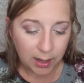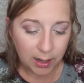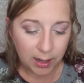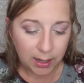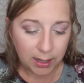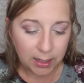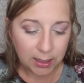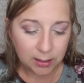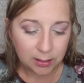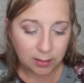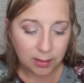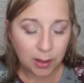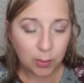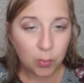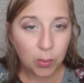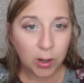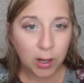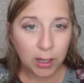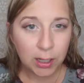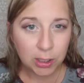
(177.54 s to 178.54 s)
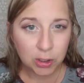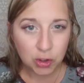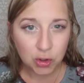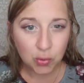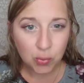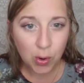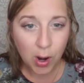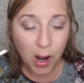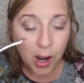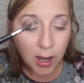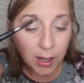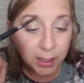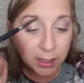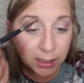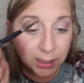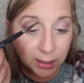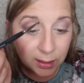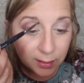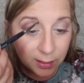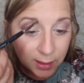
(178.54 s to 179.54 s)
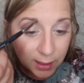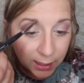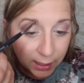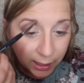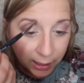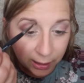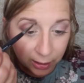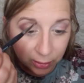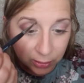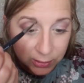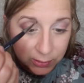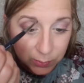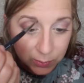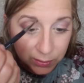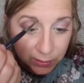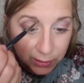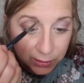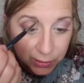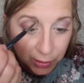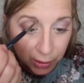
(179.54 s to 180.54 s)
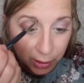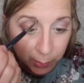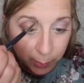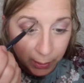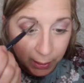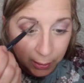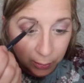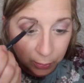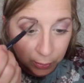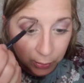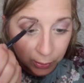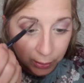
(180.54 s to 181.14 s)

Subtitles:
And then we're gonna draw in the hairs with the dark powder